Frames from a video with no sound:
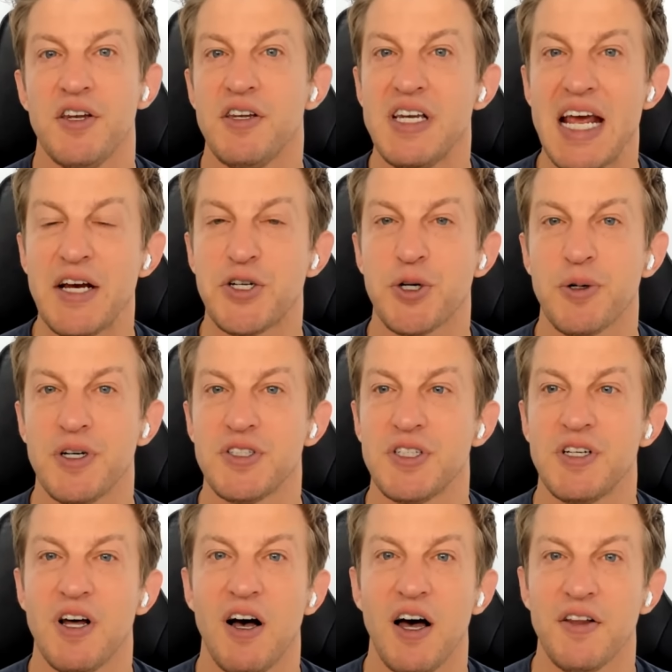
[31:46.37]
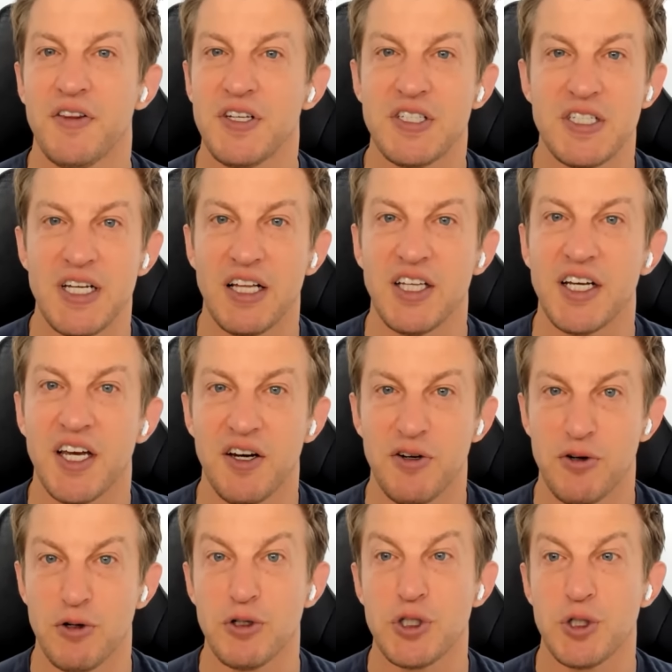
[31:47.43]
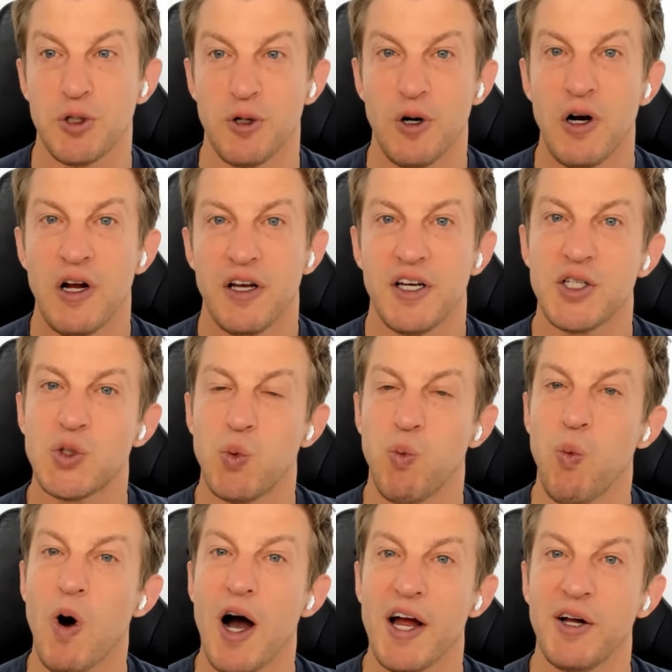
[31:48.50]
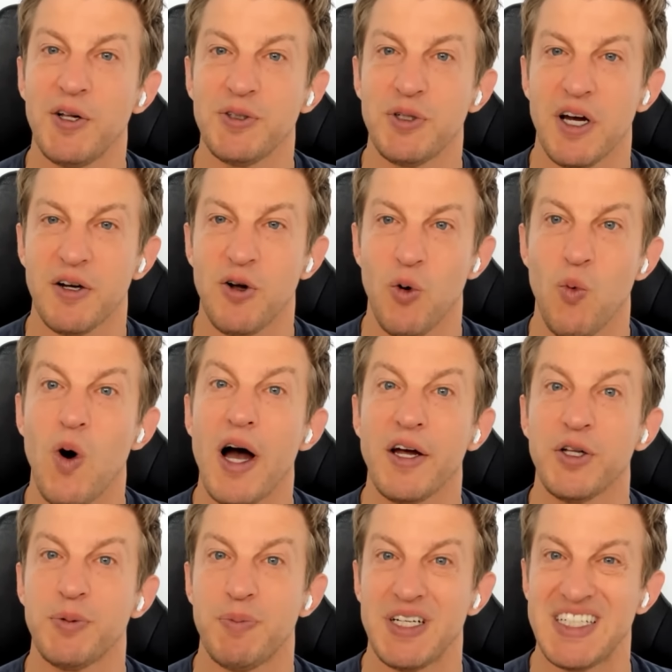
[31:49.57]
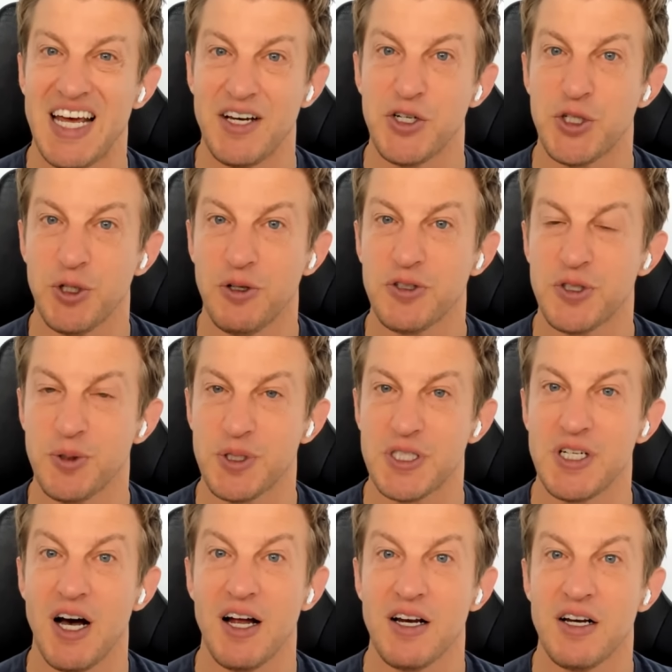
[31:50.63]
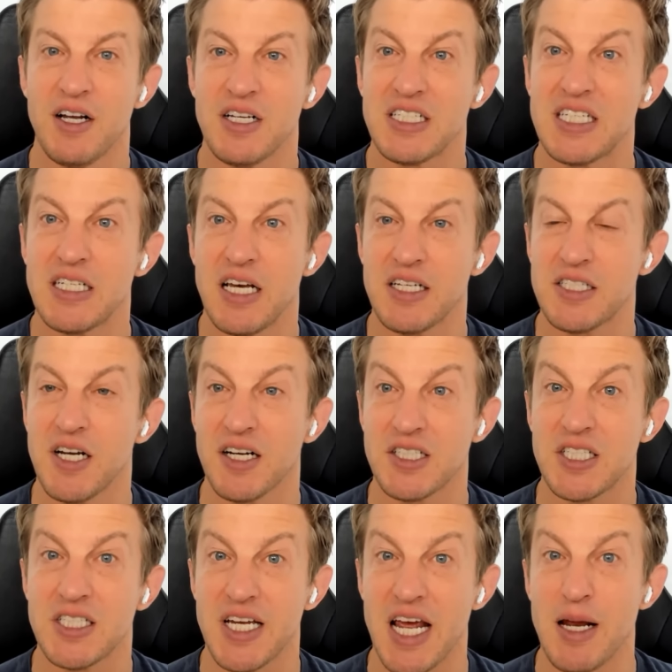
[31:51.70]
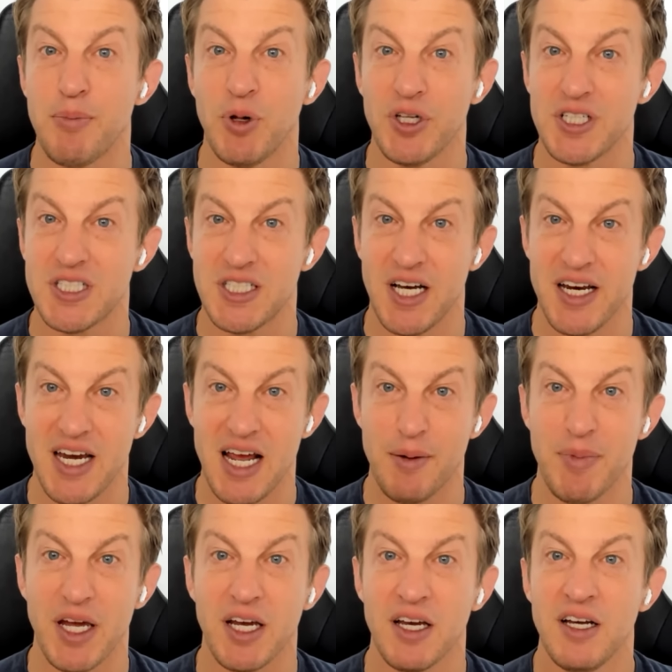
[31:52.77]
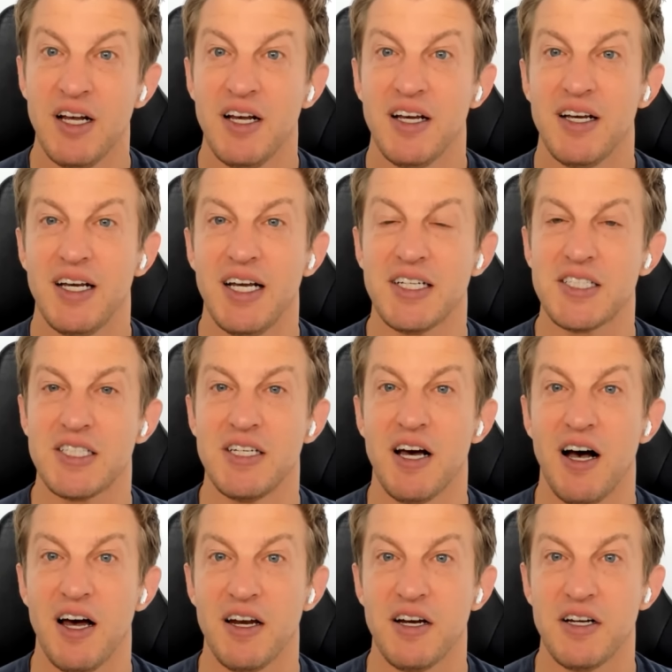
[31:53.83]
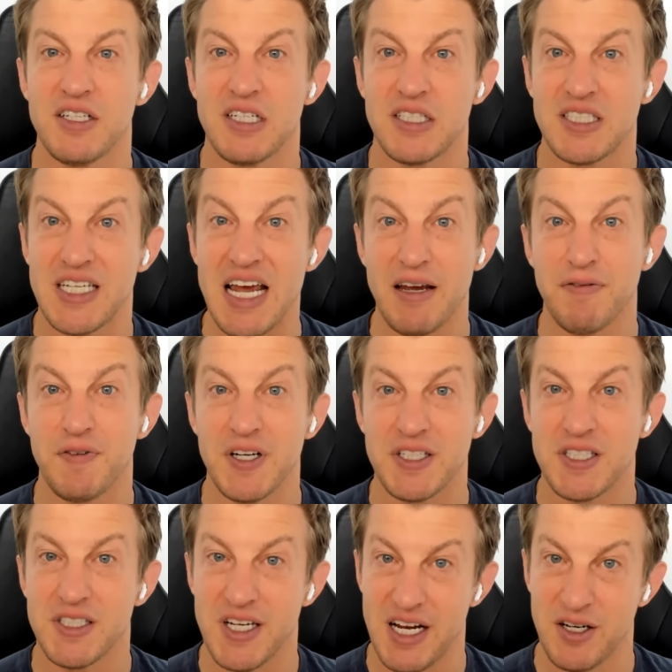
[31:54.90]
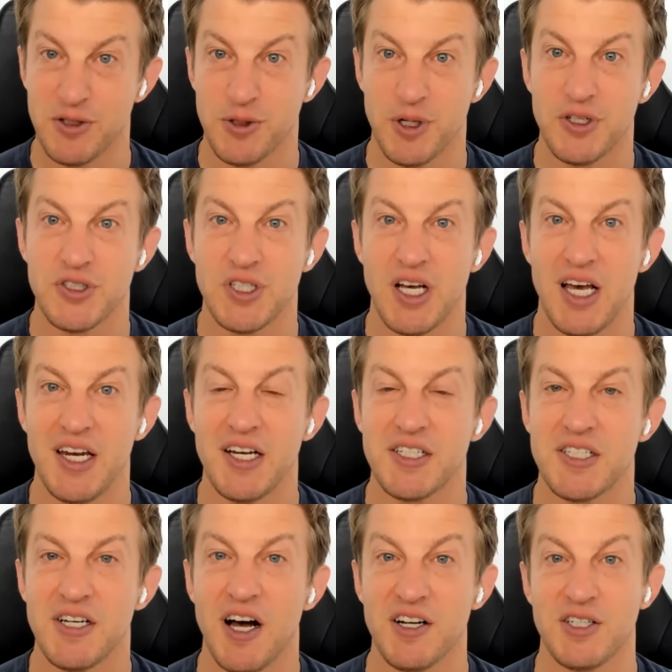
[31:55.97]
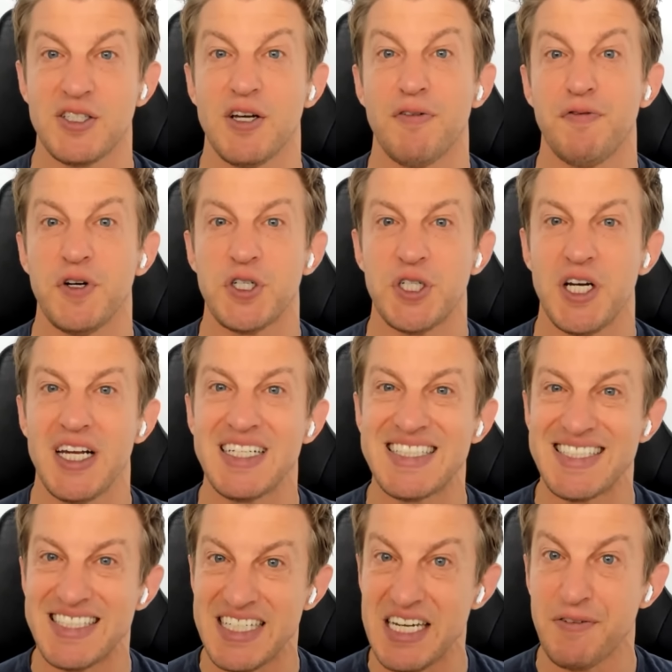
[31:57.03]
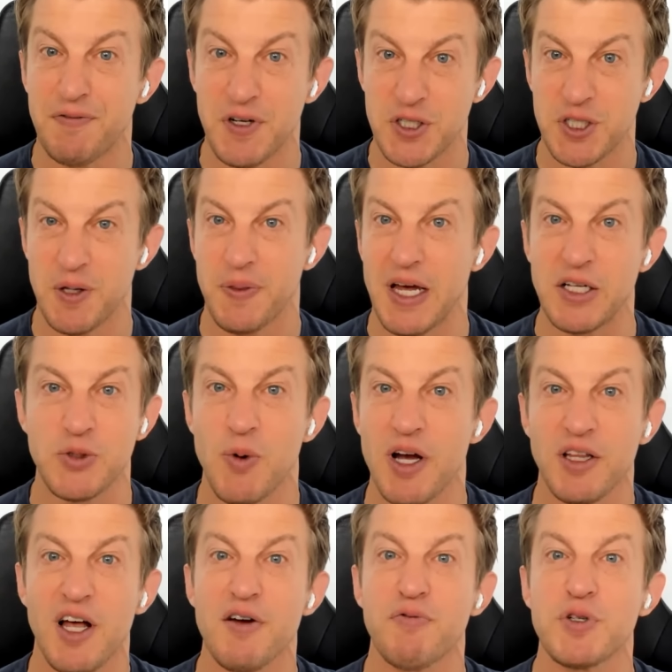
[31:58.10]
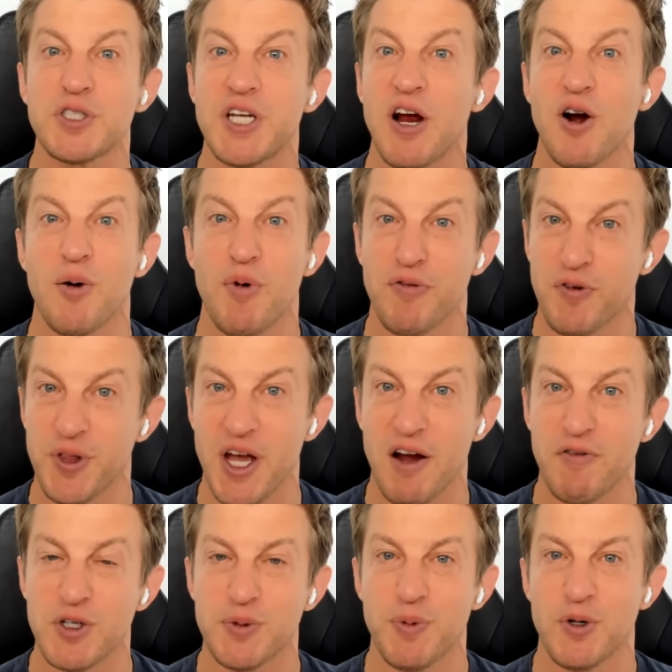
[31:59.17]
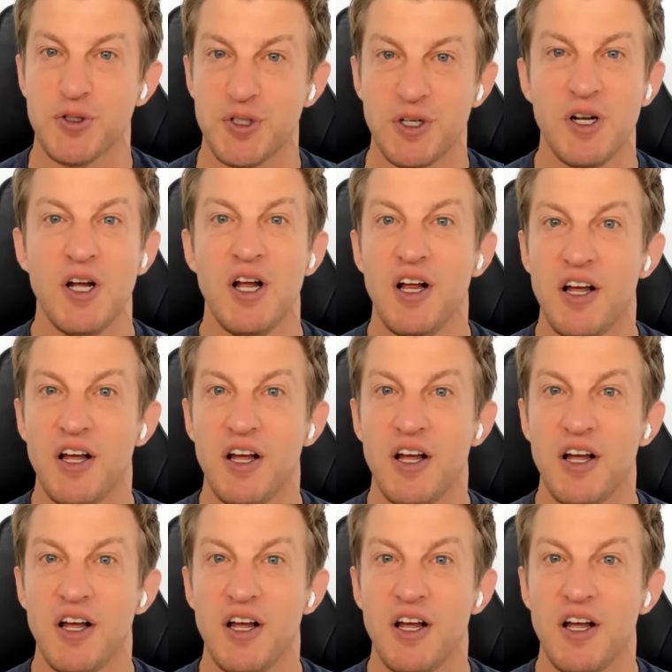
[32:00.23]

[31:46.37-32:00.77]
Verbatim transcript: nature is not this delicate nurturer. It's wild, I call wild potential. So it's not stable, it's dynamic. It's not safe, it's dangerous, and it's not sufficient, it's deficient. That's why life was terrible for the average person